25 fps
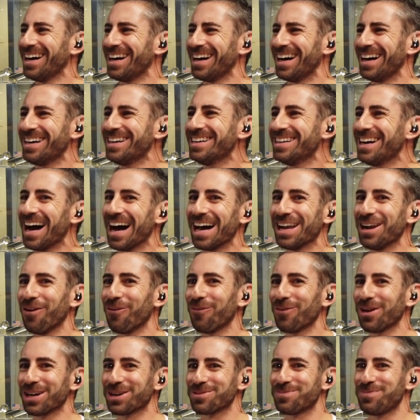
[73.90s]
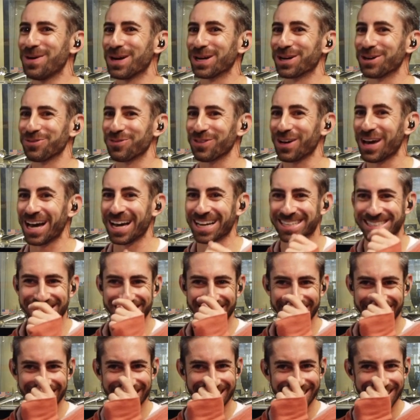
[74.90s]
I'm not, I'm not, I know weird pickle. I, I,
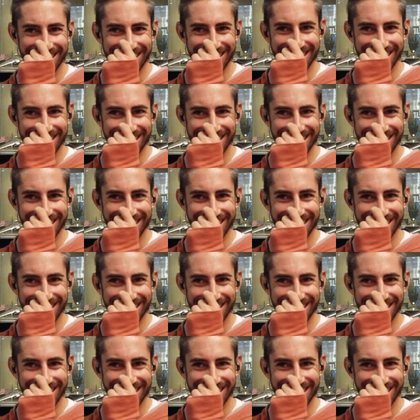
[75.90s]
love I